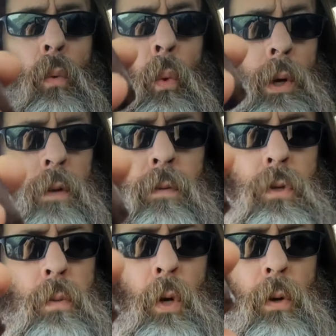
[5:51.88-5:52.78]
a wonderful
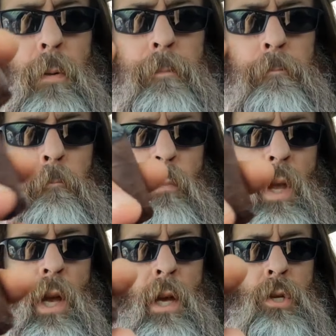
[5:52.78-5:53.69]
smoke.
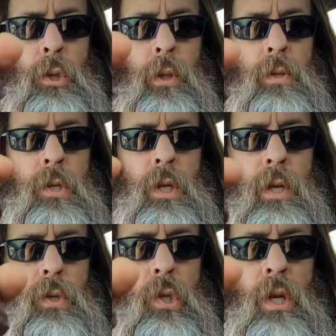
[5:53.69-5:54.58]
As you can see,
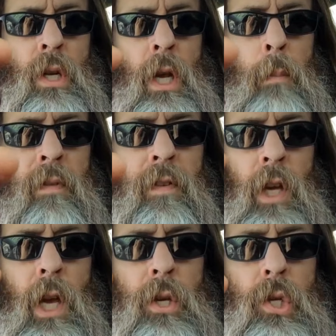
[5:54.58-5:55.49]
it's
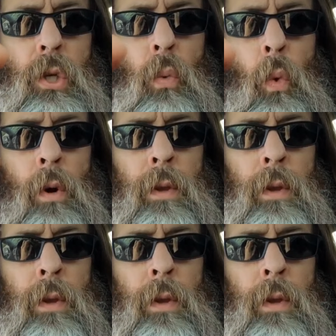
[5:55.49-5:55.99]
nubification